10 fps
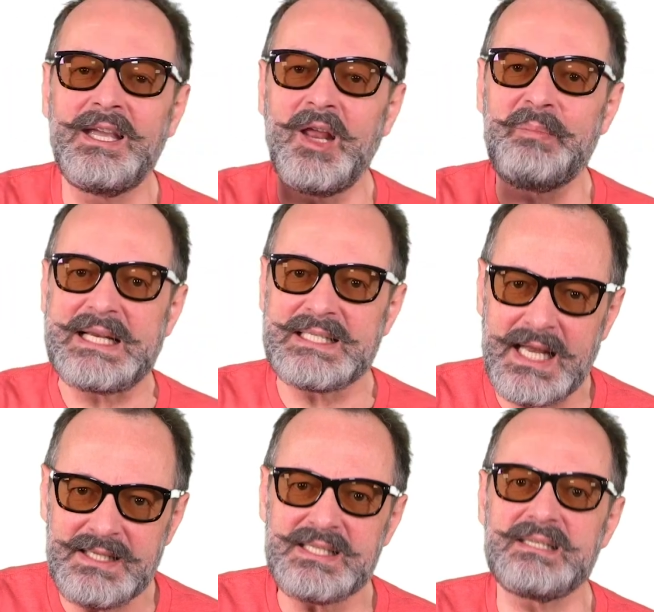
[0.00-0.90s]
it makes
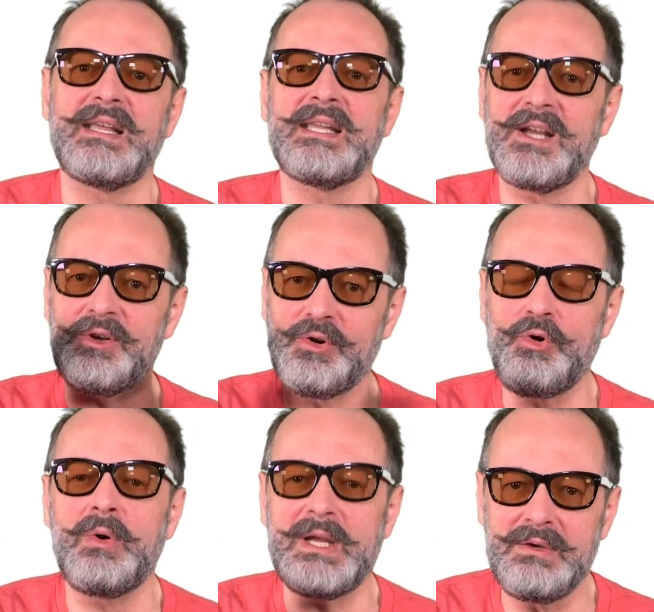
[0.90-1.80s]
sense, and they're going to
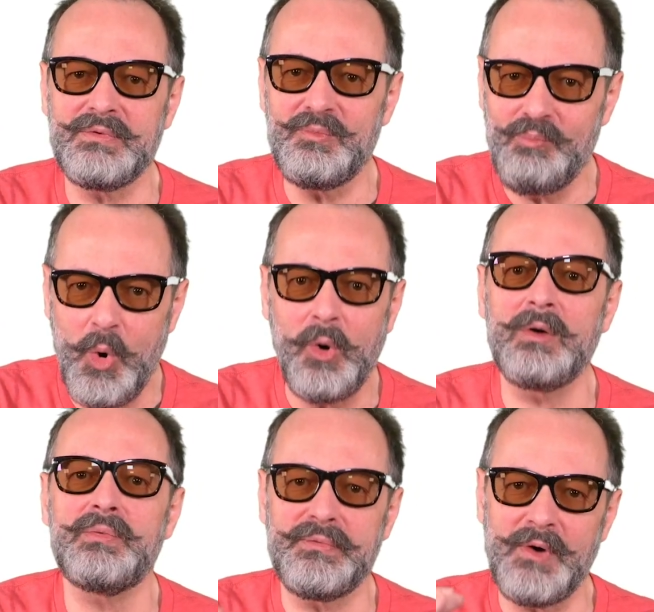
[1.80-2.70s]
grow even
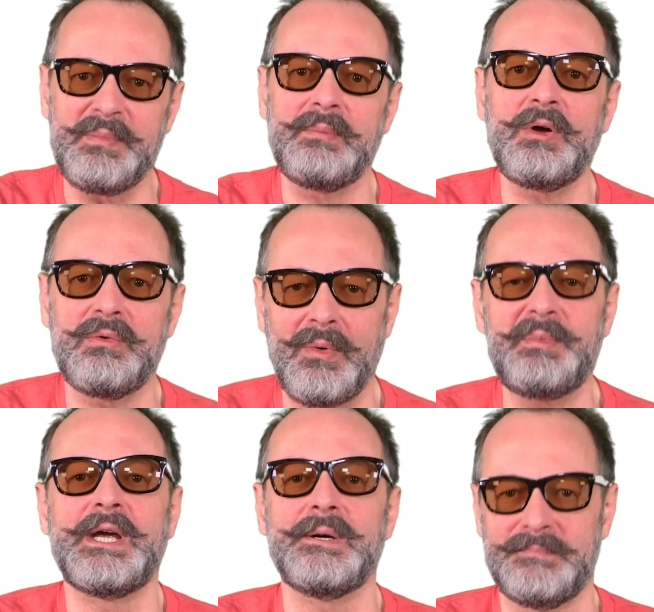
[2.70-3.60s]
more from here.